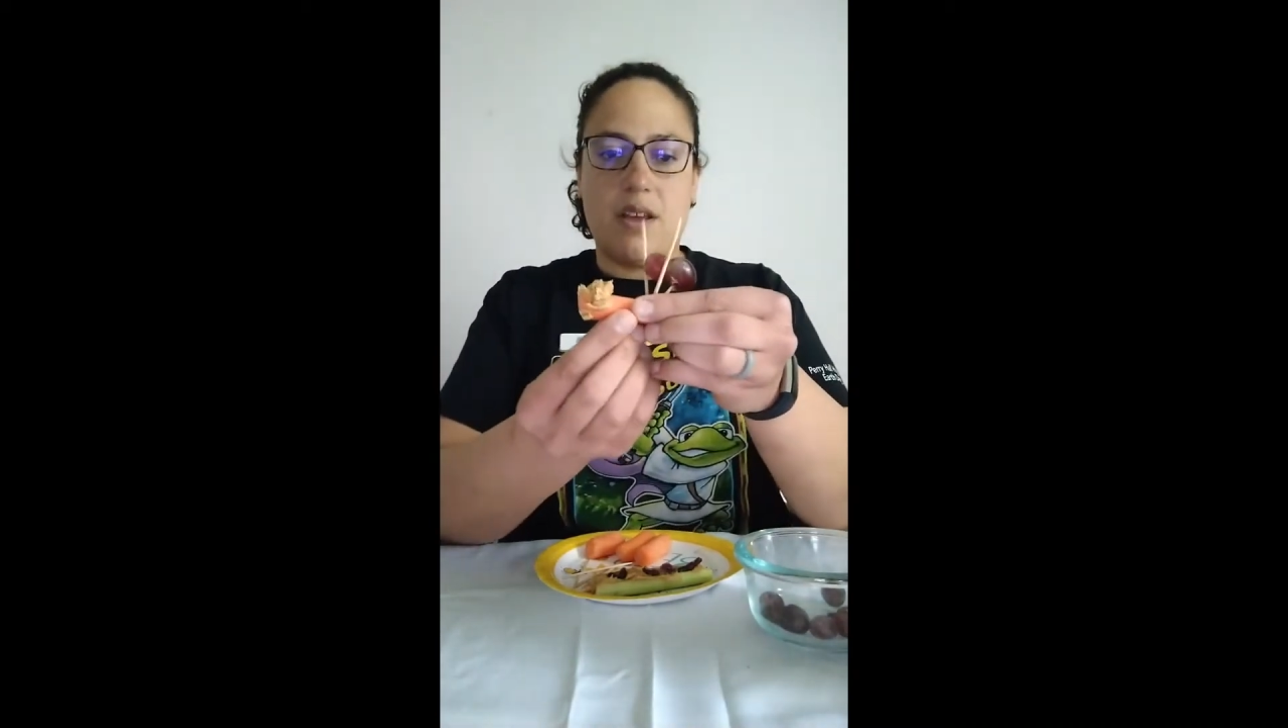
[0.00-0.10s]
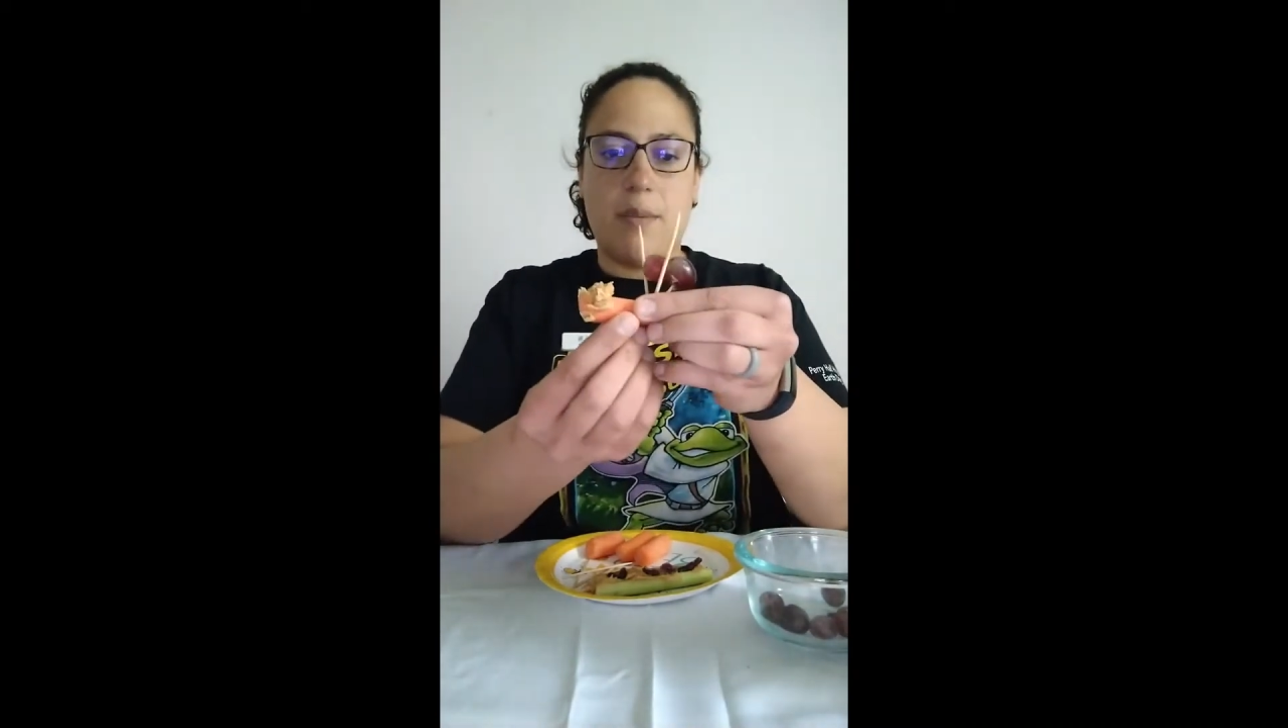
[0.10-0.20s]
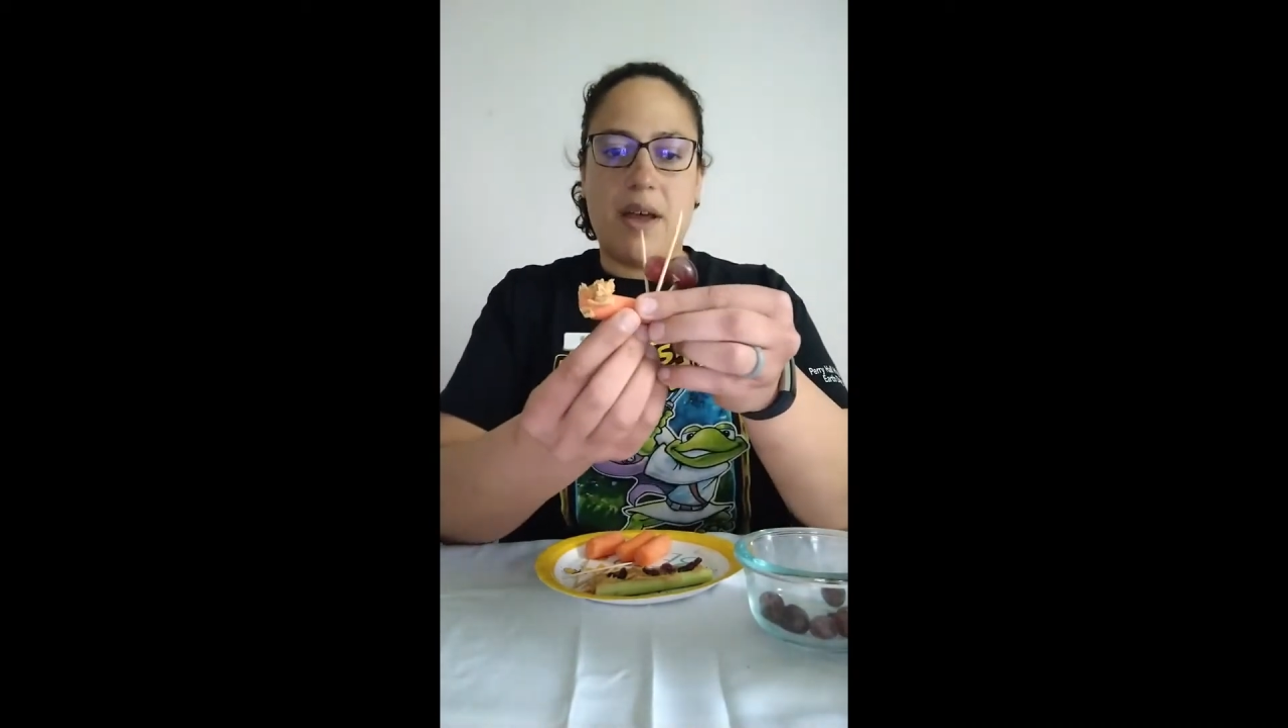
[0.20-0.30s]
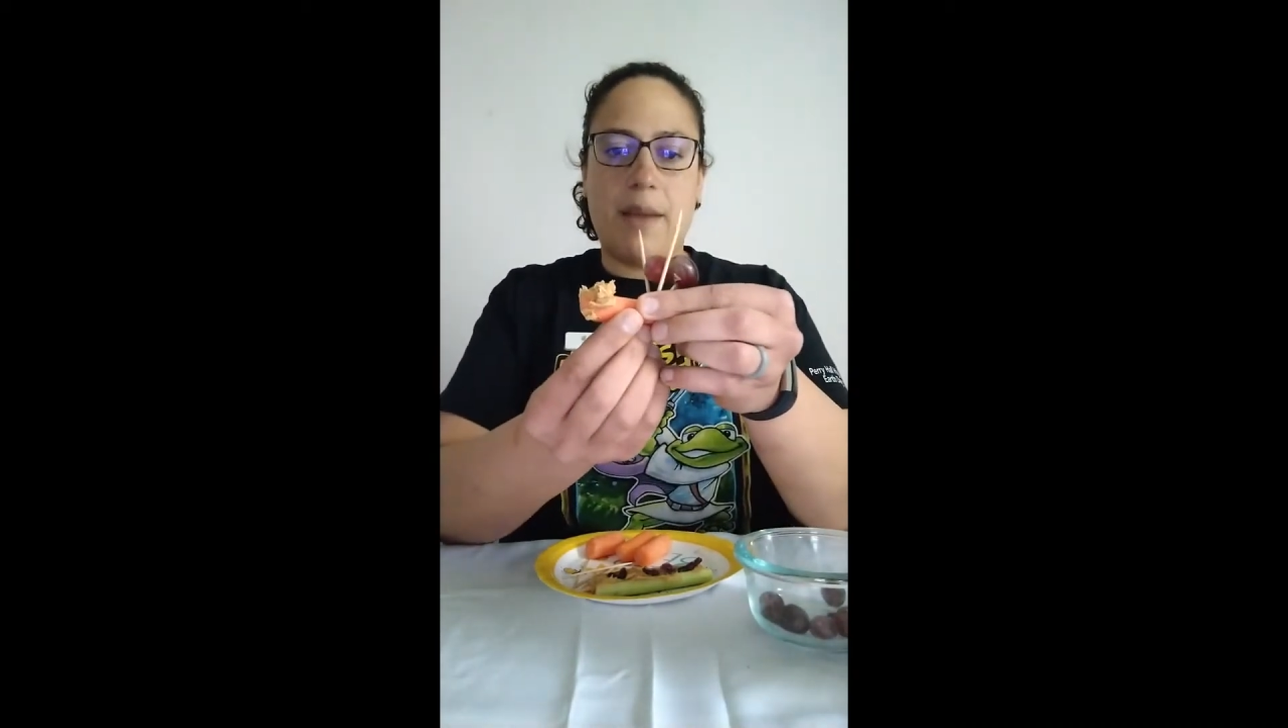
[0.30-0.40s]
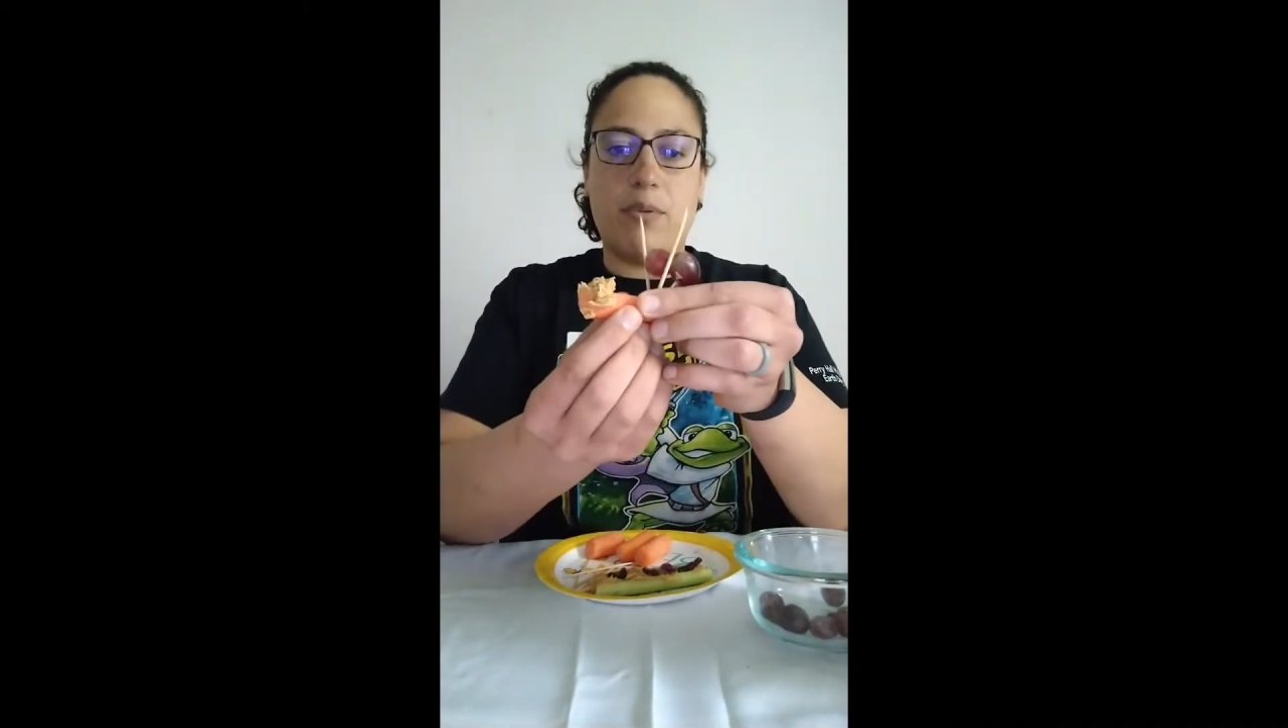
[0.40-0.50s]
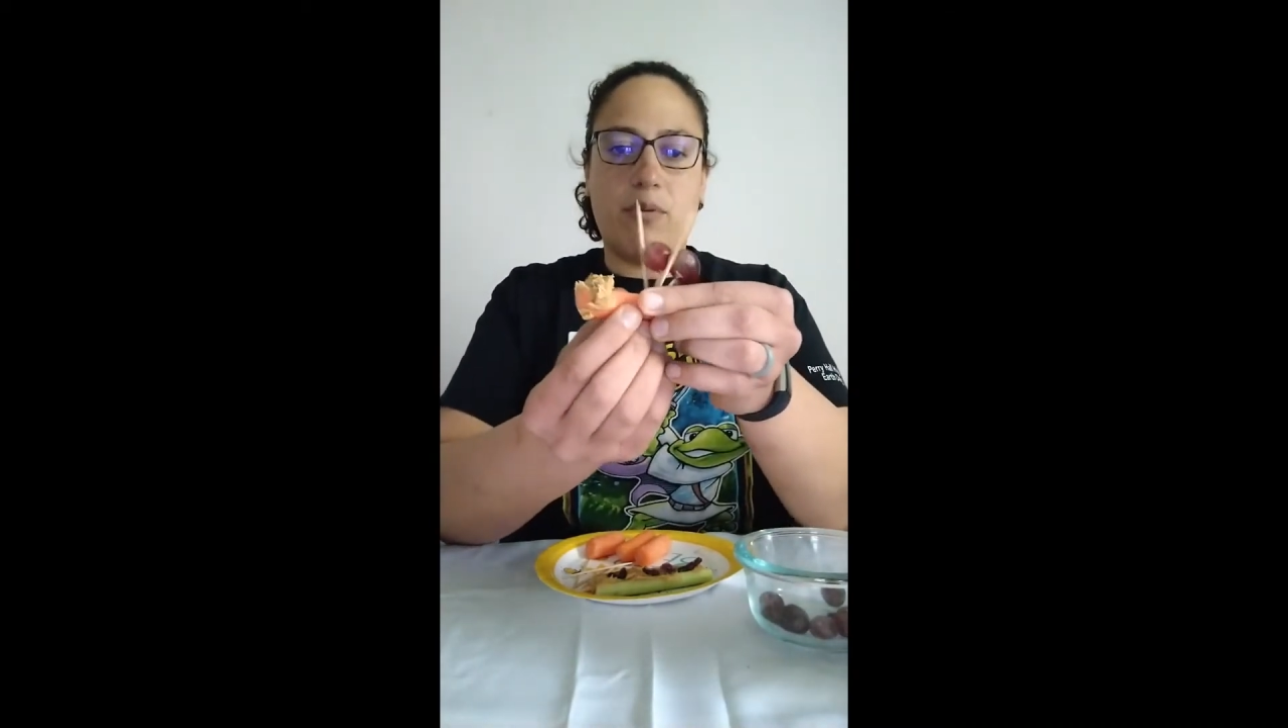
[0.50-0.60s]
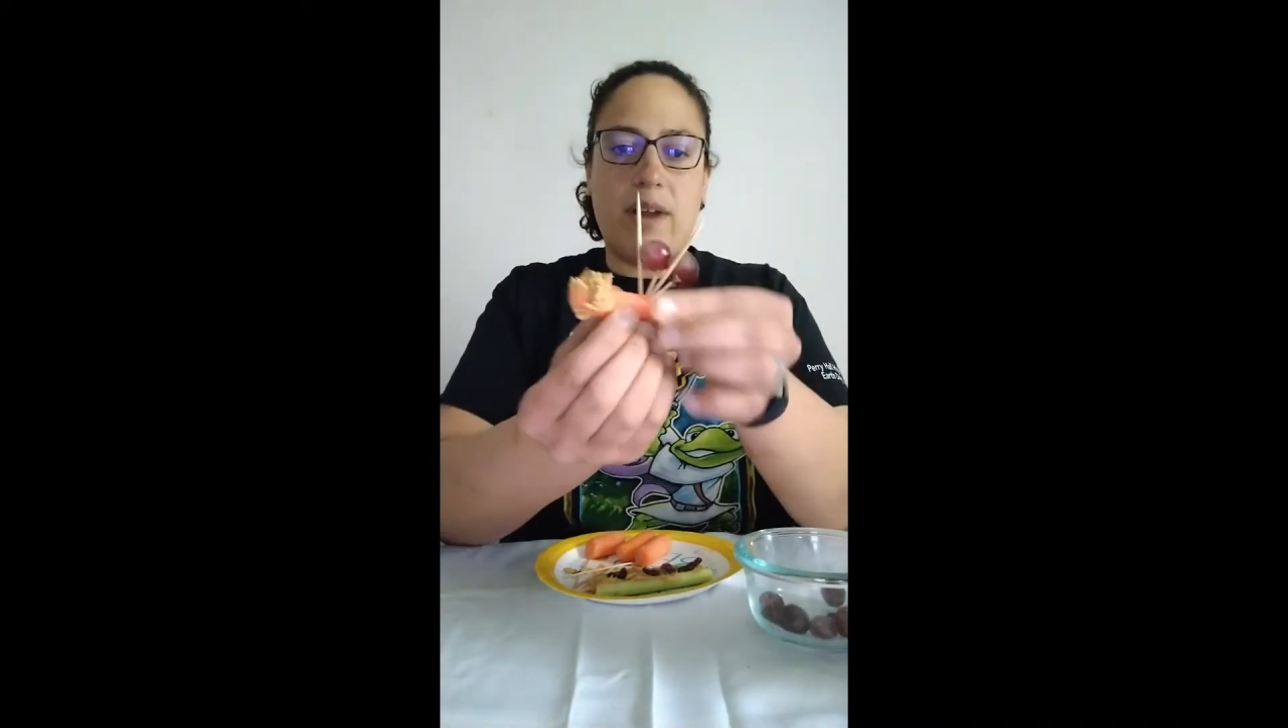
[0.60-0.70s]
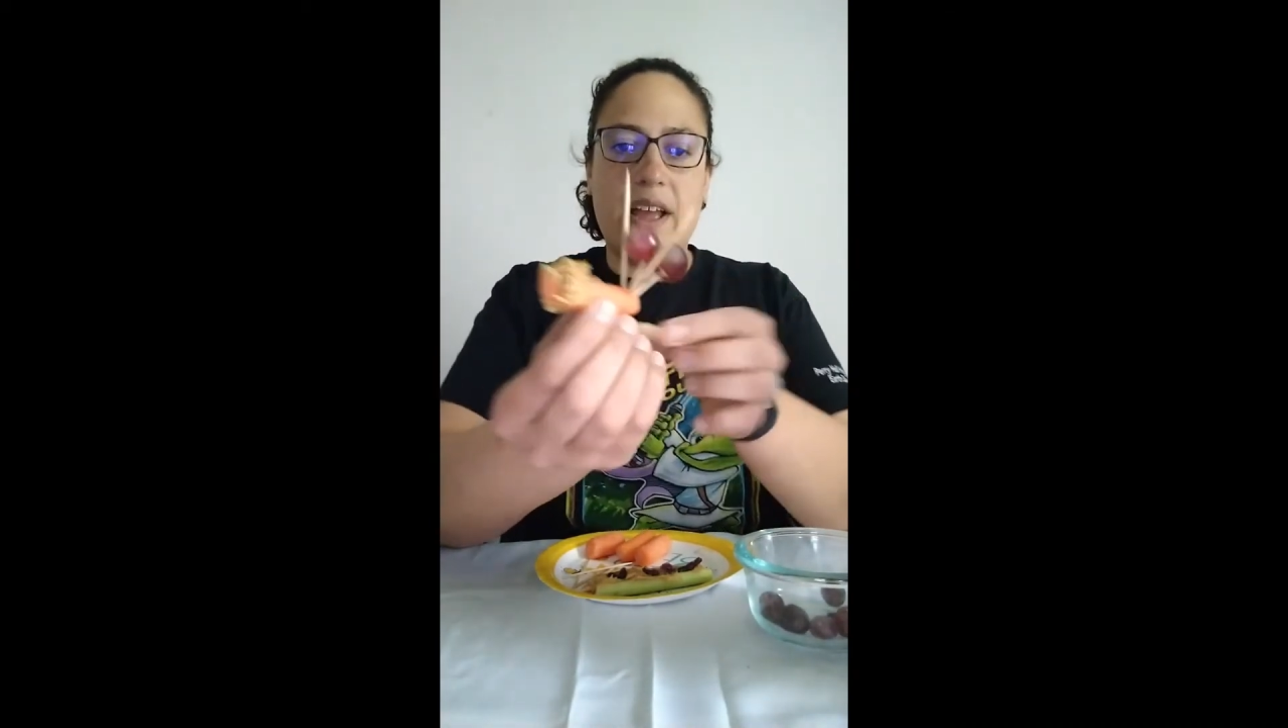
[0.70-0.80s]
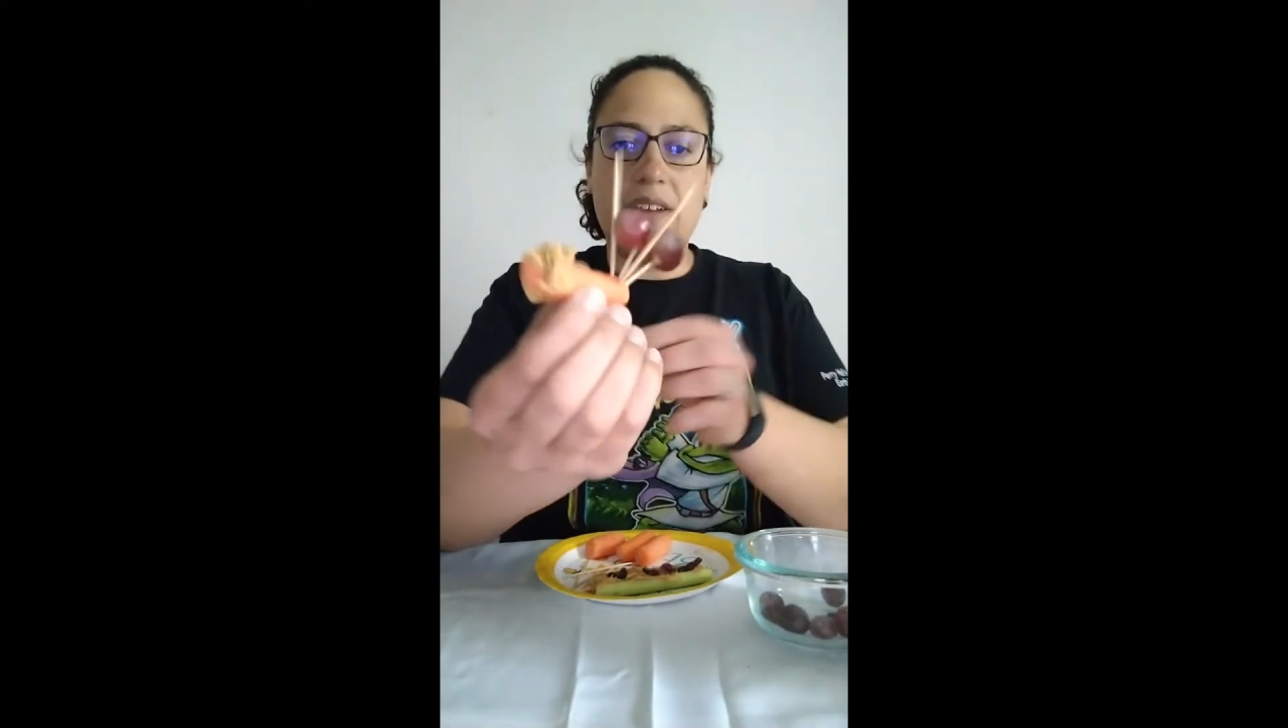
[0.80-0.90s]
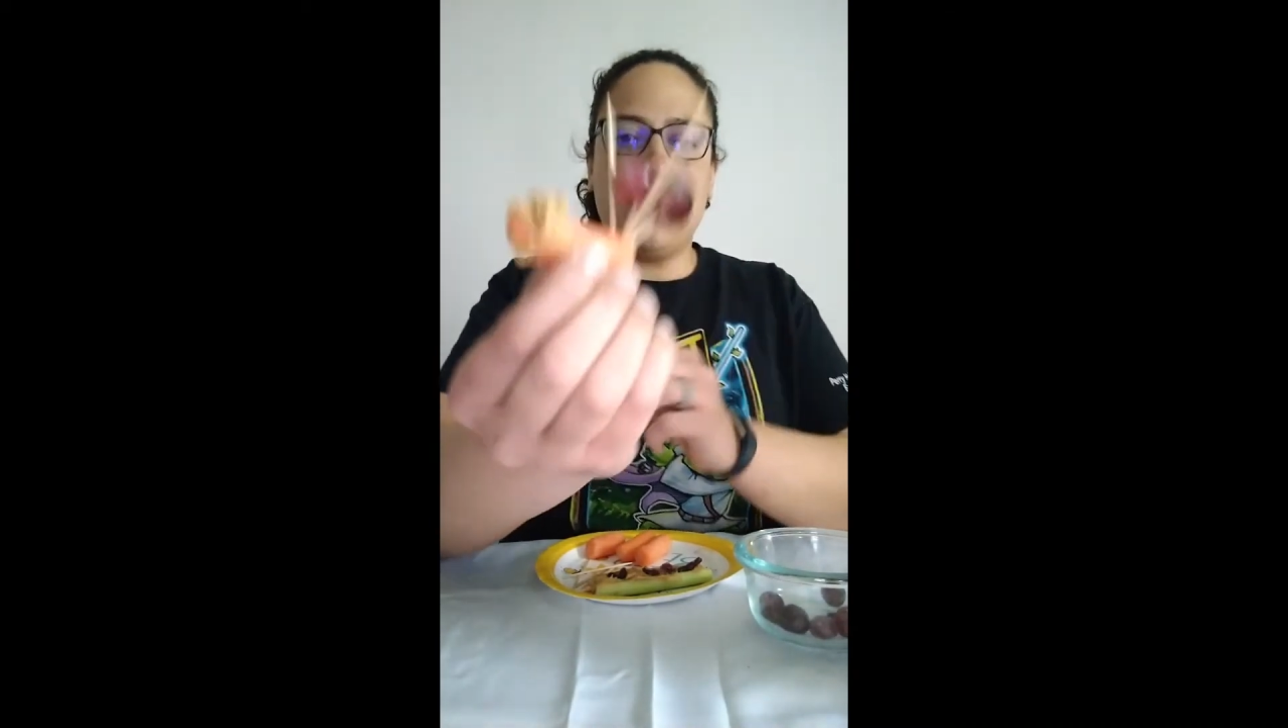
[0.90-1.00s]
My
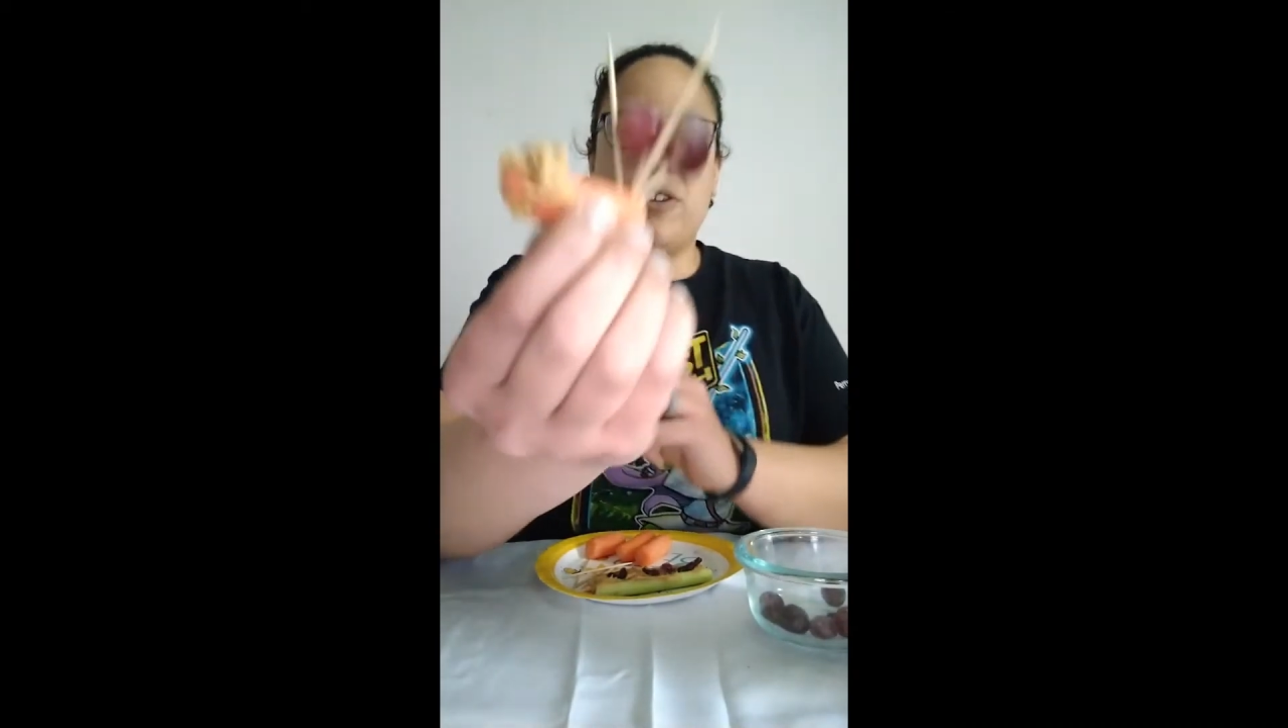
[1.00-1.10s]
brand